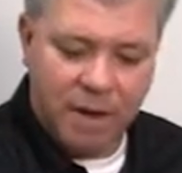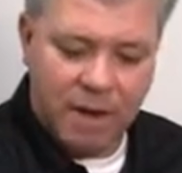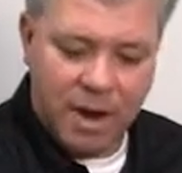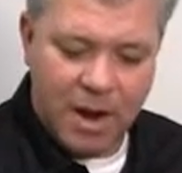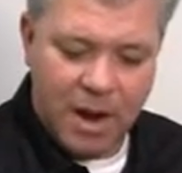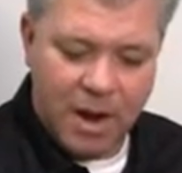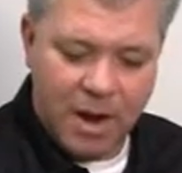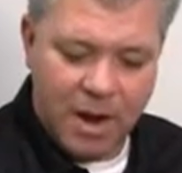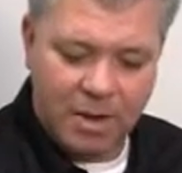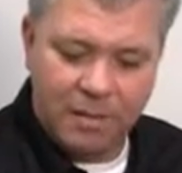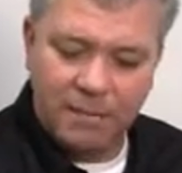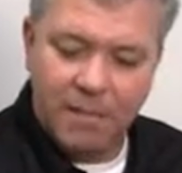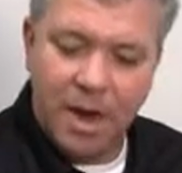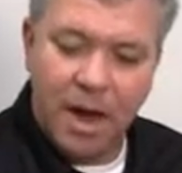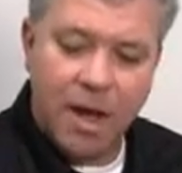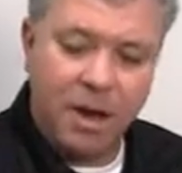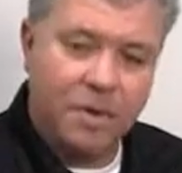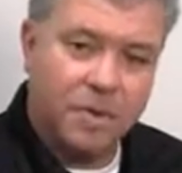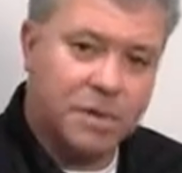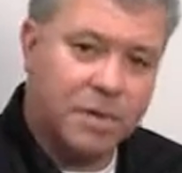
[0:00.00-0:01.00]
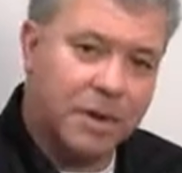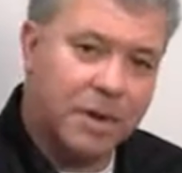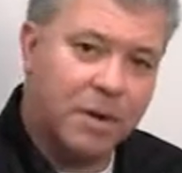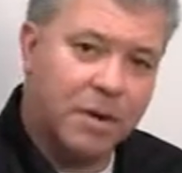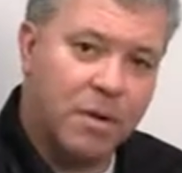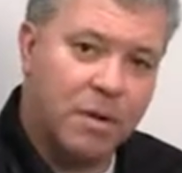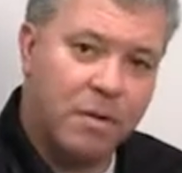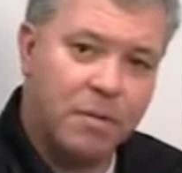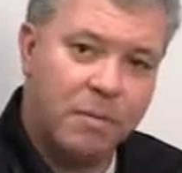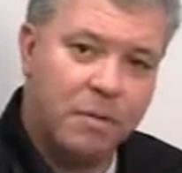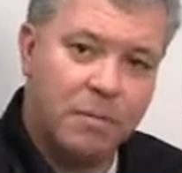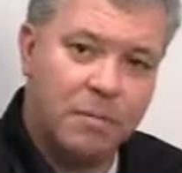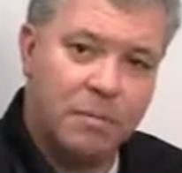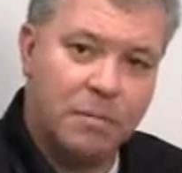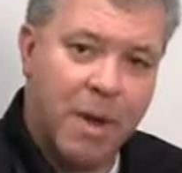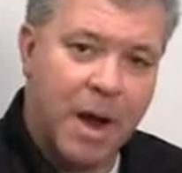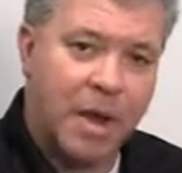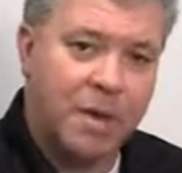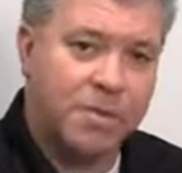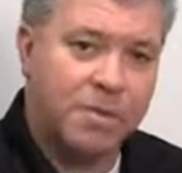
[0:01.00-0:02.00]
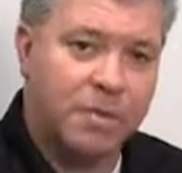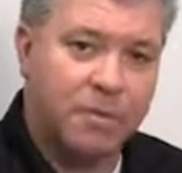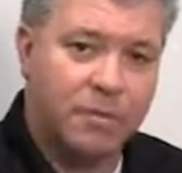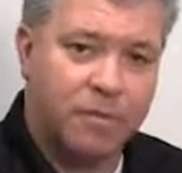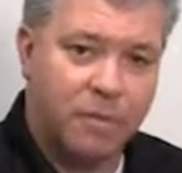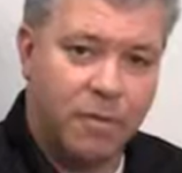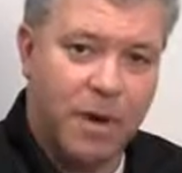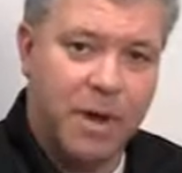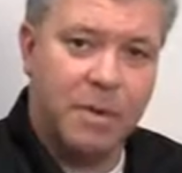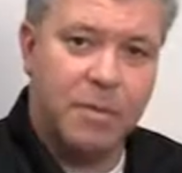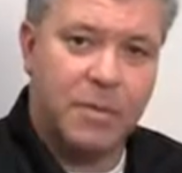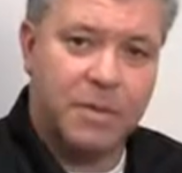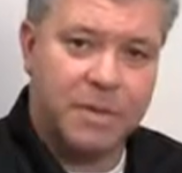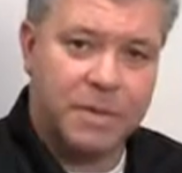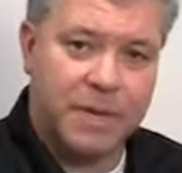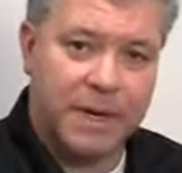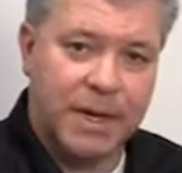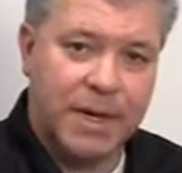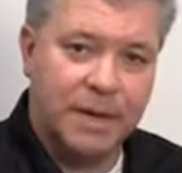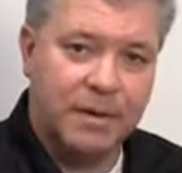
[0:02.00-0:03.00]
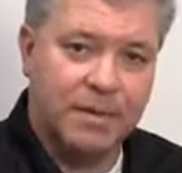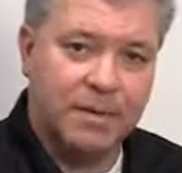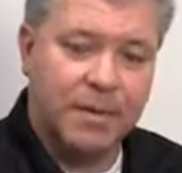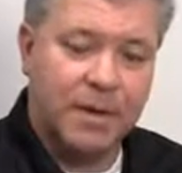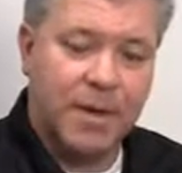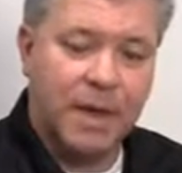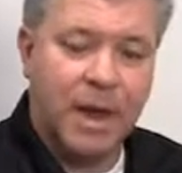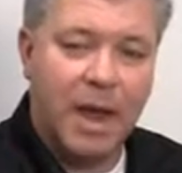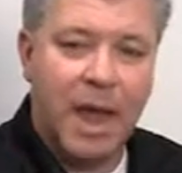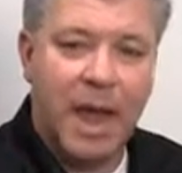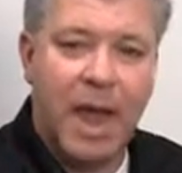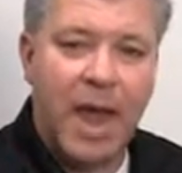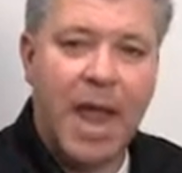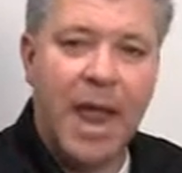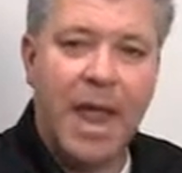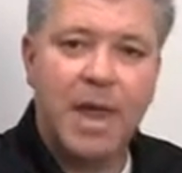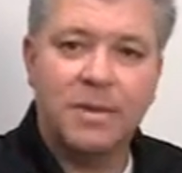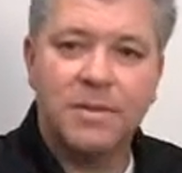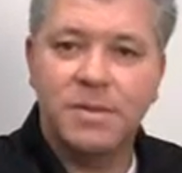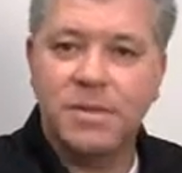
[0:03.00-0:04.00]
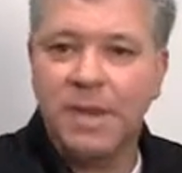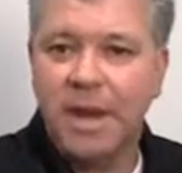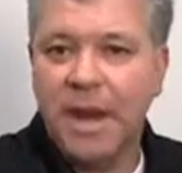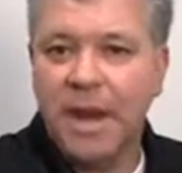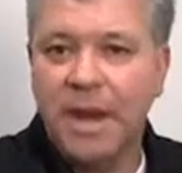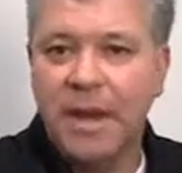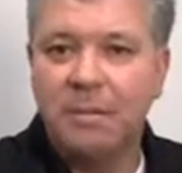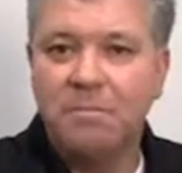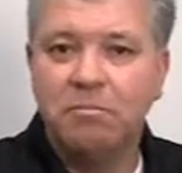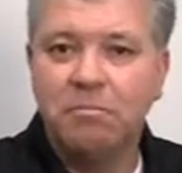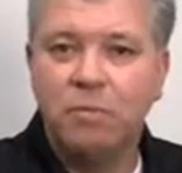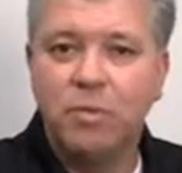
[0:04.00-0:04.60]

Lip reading: Auto Zero module frequency at, say,